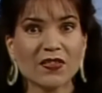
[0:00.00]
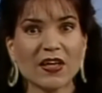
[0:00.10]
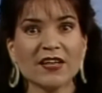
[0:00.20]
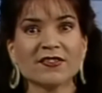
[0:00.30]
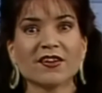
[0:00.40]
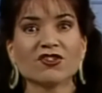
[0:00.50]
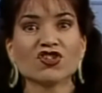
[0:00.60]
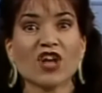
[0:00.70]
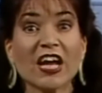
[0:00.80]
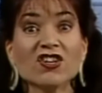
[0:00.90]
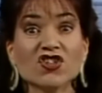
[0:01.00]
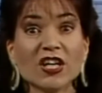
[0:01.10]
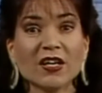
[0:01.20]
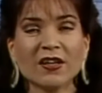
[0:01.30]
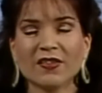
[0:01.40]
Things are
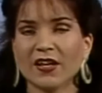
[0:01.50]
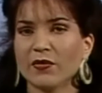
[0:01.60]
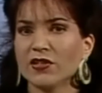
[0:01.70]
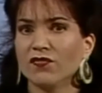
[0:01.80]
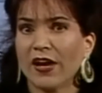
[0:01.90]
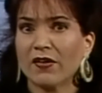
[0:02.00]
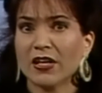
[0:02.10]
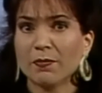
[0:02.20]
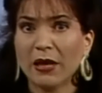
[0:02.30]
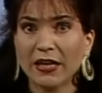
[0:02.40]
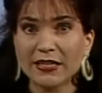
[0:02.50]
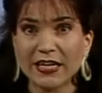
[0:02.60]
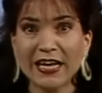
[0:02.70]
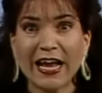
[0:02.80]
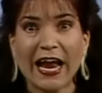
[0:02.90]
changing, there is
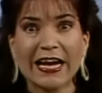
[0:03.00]
variability,